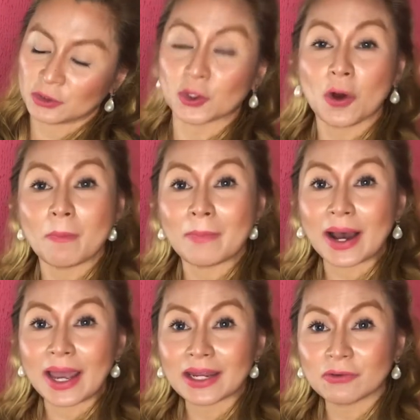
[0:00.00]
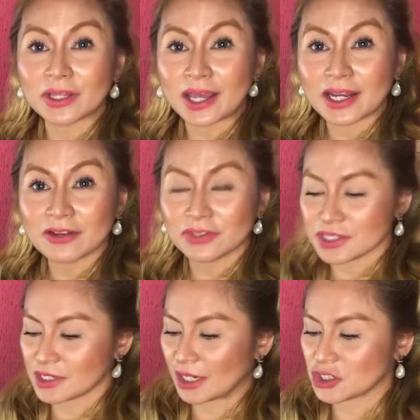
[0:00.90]
combine with any of the
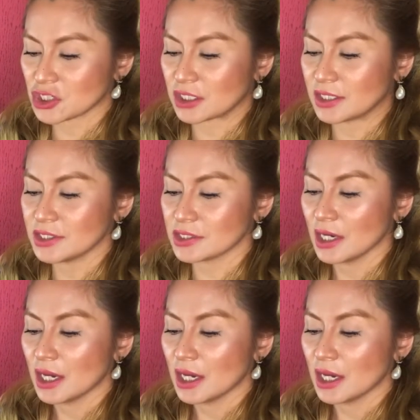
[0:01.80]
sections,